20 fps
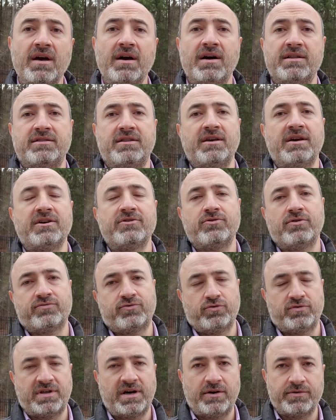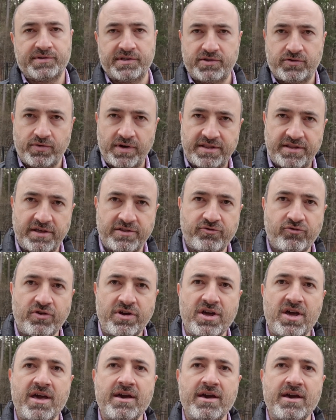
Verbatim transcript: at the end of 2023